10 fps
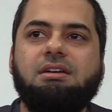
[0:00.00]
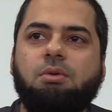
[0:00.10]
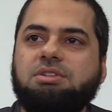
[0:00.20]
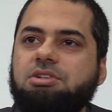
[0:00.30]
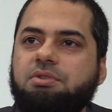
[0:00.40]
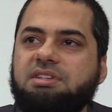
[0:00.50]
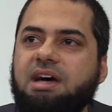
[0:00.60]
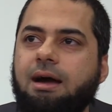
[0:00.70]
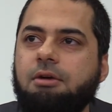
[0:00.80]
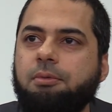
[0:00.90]
And once you
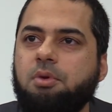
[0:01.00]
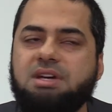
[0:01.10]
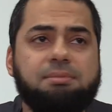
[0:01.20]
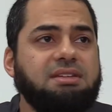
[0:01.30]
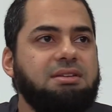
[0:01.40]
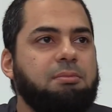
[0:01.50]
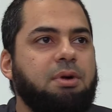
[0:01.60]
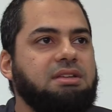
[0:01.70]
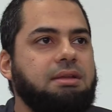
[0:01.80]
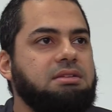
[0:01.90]
retire from your job, then
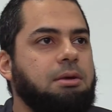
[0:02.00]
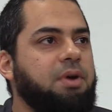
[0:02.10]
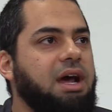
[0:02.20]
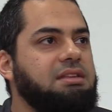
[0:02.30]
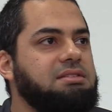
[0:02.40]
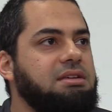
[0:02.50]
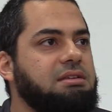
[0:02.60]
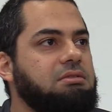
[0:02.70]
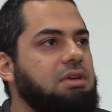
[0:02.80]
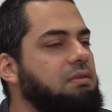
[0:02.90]
start
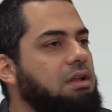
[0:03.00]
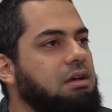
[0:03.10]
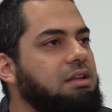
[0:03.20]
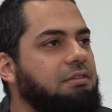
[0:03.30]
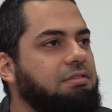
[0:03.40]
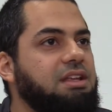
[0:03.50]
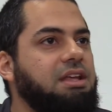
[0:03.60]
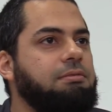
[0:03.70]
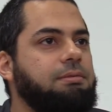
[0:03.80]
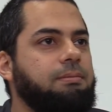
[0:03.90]
practicing. You have a long life to
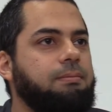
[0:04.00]
live,